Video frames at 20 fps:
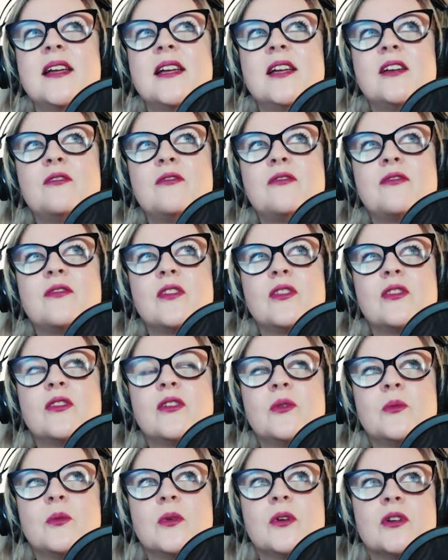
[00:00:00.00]
If
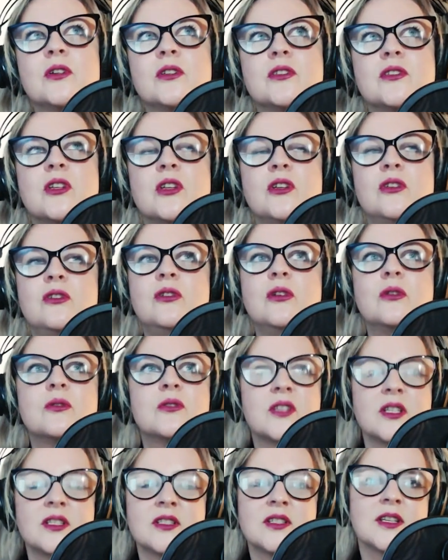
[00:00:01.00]
there was no
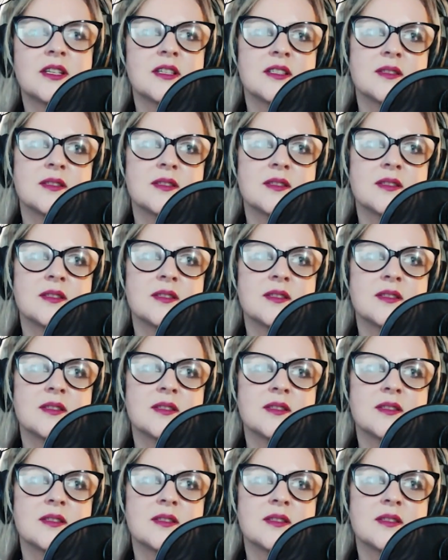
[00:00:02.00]
such thing